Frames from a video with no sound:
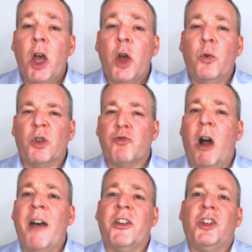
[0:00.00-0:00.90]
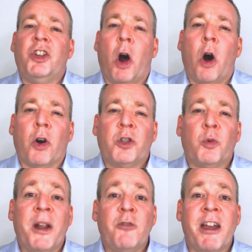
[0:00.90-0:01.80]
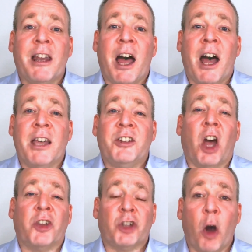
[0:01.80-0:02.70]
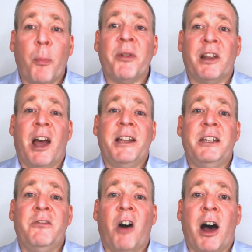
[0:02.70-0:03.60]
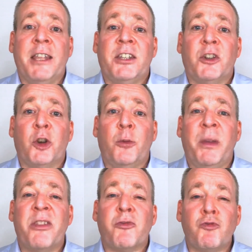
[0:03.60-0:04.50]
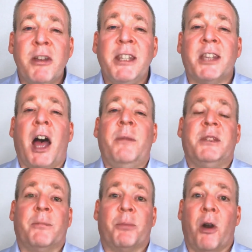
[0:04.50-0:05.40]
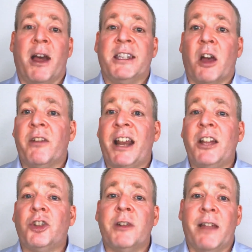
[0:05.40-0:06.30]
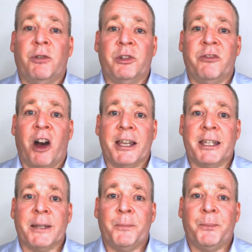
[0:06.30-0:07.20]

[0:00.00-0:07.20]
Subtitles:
who was rather shocked when he realised a top-of-the-line device could be 3 times the price of an entry-level device.